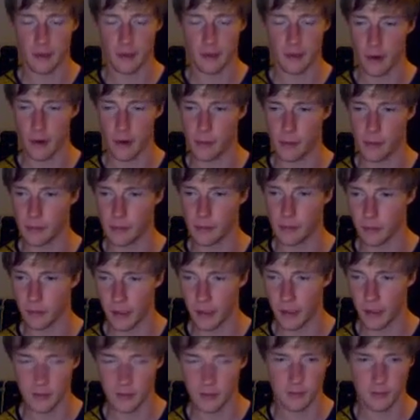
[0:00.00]
their
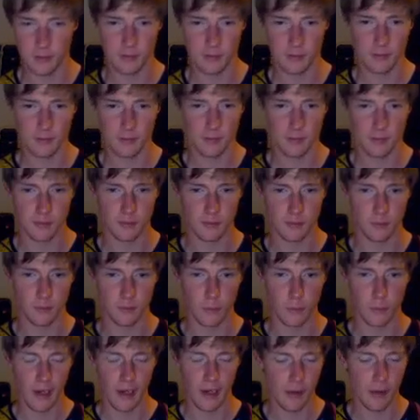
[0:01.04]
own. Like,
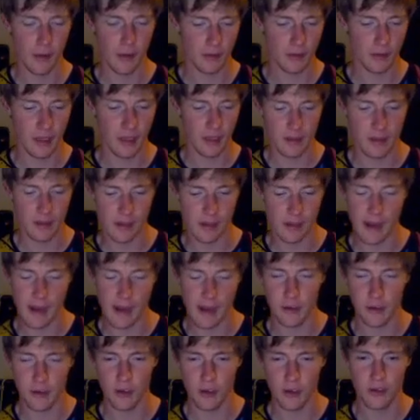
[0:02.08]
Randy Orton hit
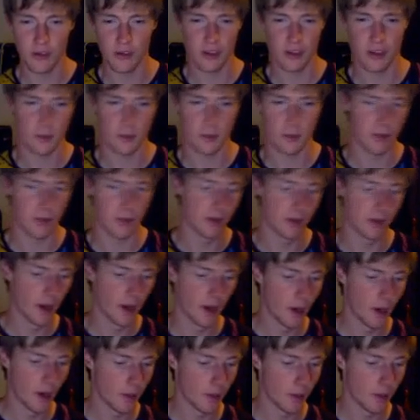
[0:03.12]
the Attitude
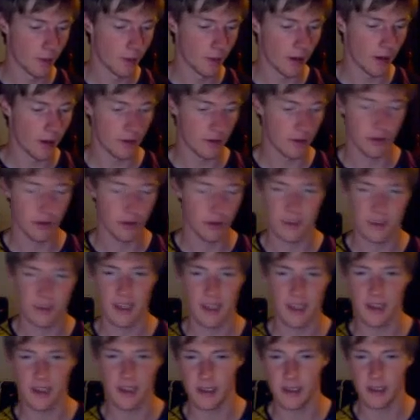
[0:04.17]
Adjustment,
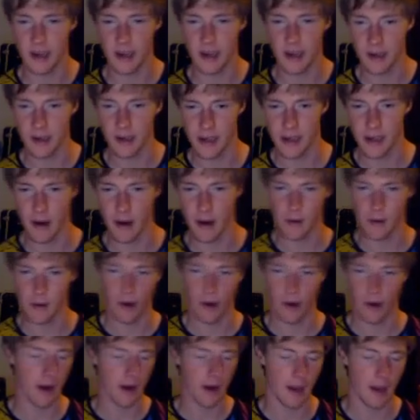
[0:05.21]
John Cena hit the
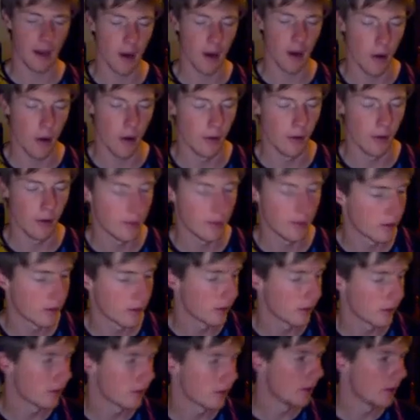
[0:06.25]
RKO.
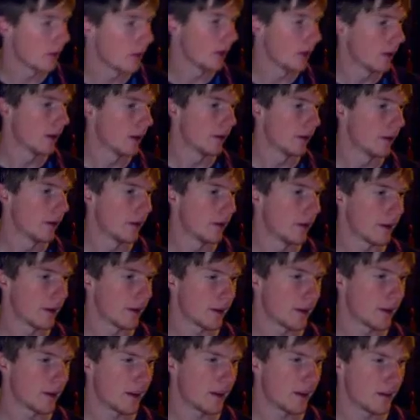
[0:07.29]
God.
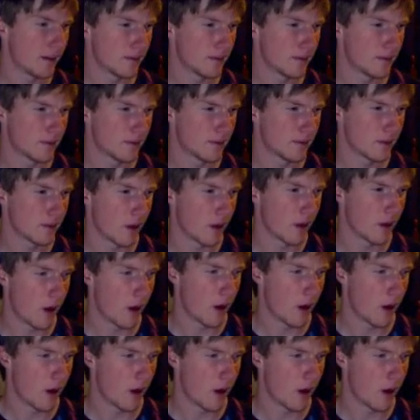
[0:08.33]
And